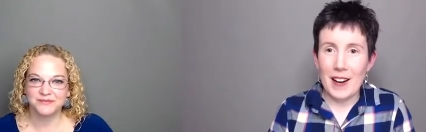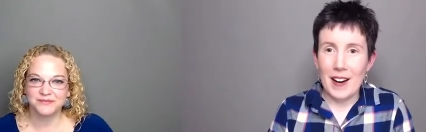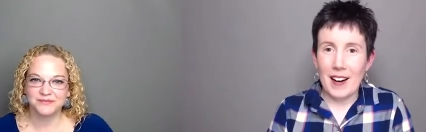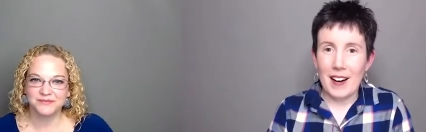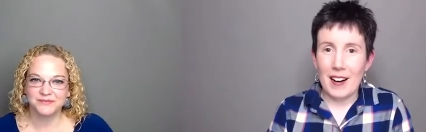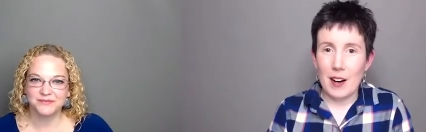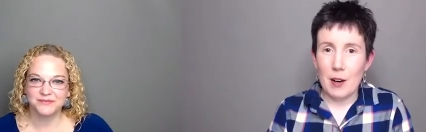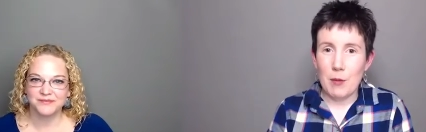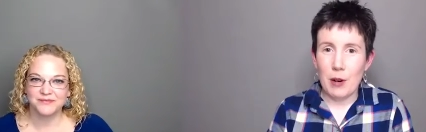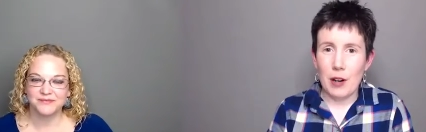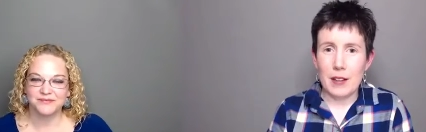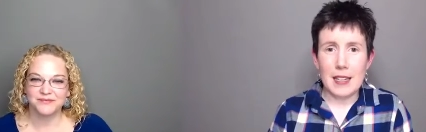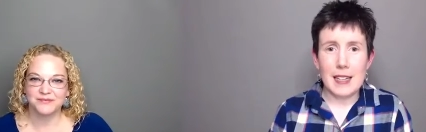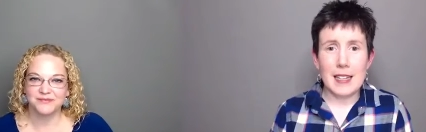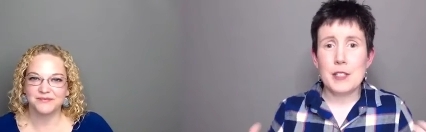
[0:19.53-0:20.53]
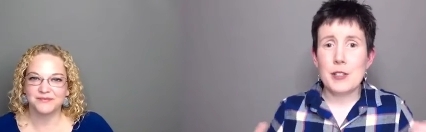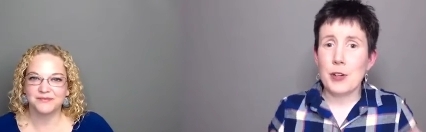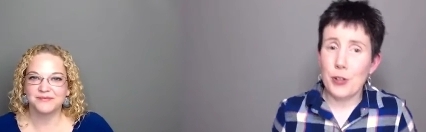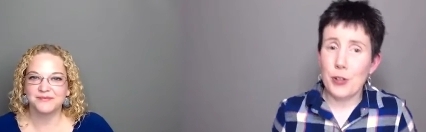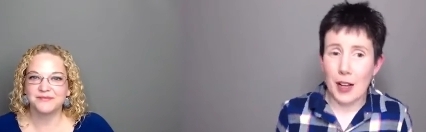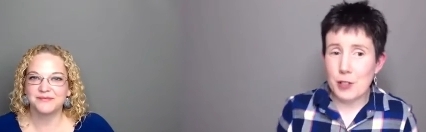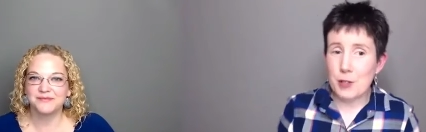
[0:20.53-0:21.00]
Speaker 1: um, on the
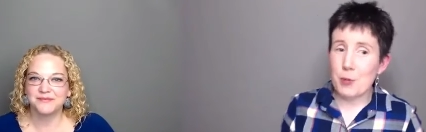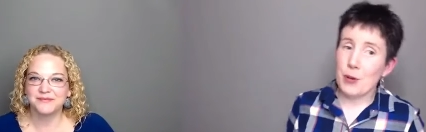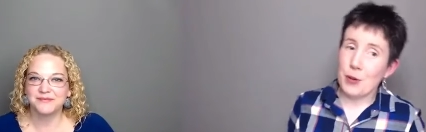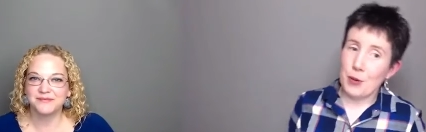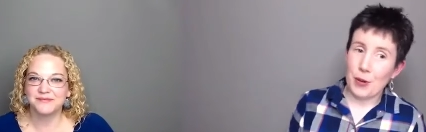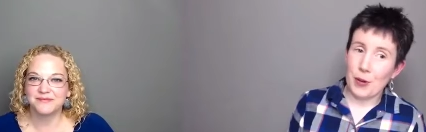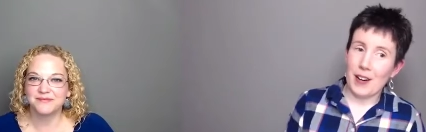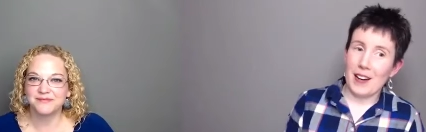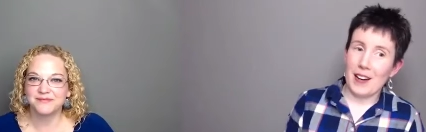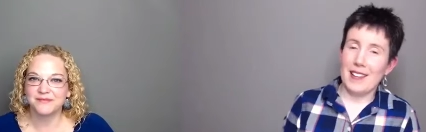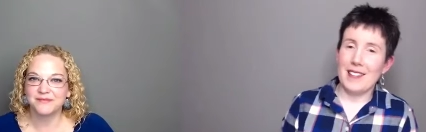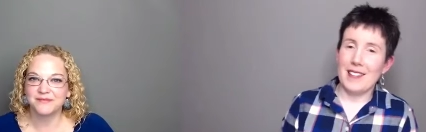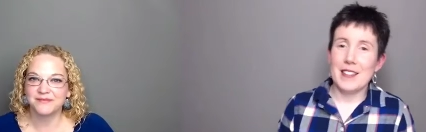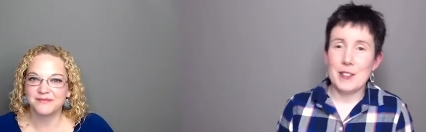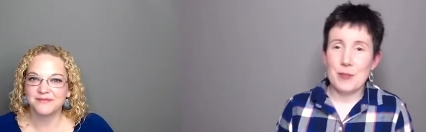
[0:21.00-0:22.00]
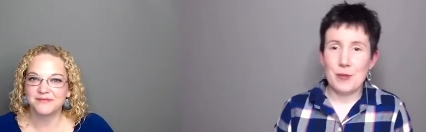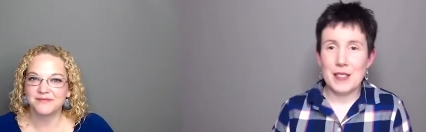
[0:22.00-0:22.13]
internal entrepreneur, and this one